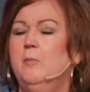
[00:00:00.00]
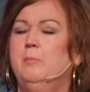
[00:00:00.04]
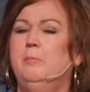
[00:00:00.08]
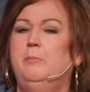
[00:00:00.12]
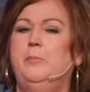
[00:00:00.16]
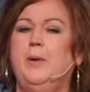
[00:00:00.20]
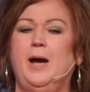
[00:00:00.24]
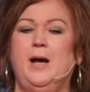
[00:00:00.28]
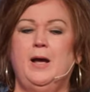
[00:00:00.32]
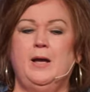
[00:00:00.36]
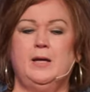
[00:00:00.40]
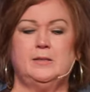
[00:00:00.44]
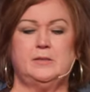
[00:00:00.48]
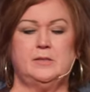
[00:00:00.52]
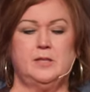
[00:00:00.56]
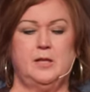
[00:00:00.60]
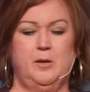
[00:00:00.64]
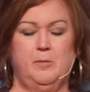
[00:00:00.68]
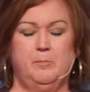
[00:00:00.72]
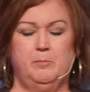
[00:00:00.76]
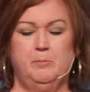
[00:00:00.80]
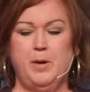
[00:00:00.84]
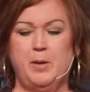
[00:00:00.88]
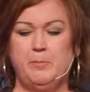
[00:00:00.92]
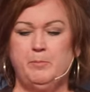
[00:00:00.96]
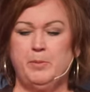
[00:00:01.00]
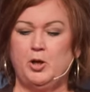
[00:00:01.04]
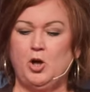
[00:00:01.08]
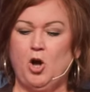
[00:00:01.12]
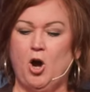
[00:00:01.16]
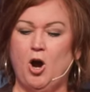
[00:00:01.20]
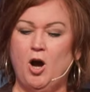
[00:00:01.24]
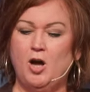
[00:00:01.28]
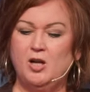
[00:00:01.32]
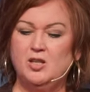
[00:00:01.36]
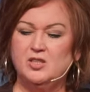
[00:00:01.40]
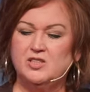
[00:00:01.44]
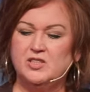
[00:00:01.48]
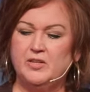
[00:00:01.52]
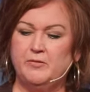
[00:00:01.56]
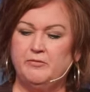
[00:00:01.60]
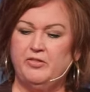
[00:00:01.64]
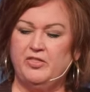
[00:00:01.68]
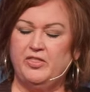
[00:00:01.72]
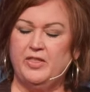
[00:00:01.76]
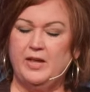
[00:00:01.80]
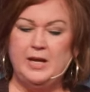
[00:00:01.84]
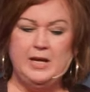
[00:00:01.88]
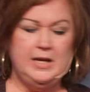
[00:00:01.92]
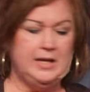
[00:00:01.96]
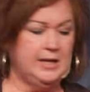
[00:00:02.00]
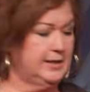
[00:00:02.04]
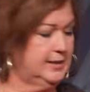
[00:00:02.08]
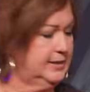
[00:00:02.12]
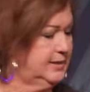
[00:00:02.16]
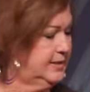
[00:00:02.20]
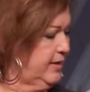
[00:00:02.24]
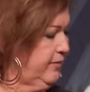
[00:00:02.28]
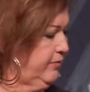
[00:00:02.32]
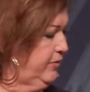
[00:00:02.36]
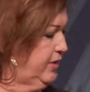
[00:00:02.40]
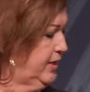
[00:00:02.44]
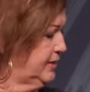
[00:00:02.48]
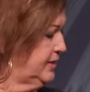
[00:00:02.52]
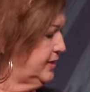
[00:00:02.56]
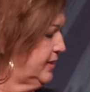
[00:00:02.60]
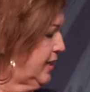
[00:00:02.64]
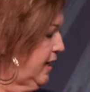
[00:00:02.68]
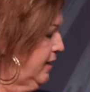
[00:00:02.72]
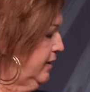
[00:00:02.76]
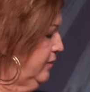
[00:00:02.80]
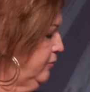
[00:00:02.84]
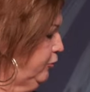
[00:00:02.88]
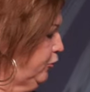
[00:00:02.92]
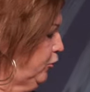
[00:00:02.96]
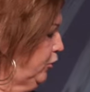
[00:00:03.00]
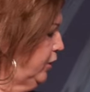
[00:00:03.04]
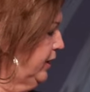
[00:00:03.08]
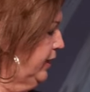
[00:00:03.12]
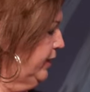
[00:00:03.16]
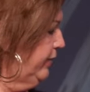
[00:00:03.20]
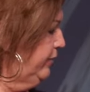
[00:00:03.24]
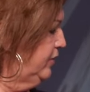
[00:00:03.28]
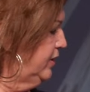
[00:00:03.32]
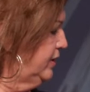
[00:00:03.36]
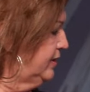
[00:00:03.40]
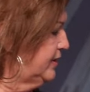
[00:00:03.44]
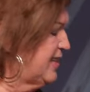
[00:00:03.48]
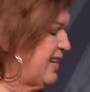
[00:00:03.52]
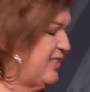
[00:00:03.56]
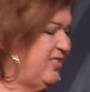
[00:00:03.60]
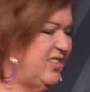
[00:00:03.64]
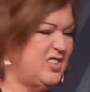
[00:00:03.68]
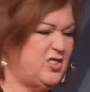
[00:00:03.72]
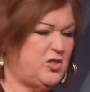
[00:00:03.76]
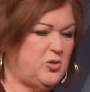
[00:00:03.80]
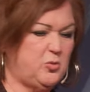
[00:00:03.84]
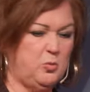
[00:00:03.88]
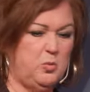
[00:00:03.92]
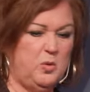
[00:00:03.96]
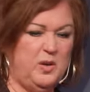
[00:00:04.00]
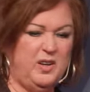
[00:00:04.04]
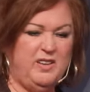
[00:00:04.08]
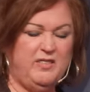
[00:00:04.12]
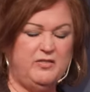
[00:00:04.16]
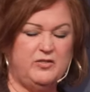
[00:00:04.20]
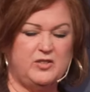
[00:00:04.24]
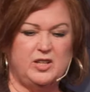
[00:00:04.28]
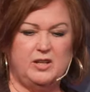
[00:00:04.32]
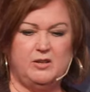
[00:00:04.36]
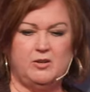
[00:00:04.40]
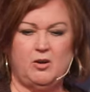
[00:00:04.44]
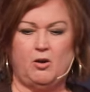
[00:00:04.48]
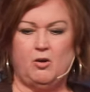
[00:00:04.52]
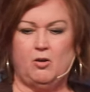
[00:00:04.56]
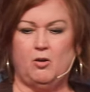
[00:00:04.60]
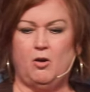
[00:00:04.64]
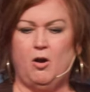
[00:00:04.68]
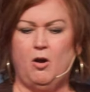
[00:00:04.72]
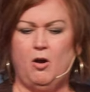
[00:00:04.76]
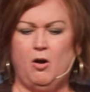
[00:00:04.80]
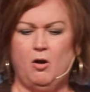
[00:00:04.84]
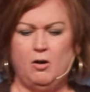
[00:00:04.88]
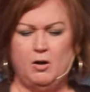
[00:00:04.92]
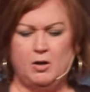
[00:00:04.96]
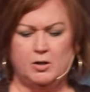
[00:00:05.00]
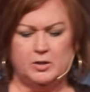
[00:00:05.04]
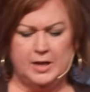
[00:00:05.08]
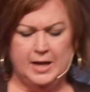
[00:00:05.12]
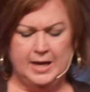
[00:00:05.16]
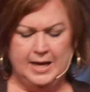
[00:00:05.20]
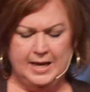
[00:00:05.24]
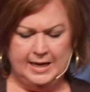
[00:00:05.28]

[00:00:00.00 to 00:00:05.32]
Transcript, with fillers: But, but because of things of this unforgiveness and this rift in her heart,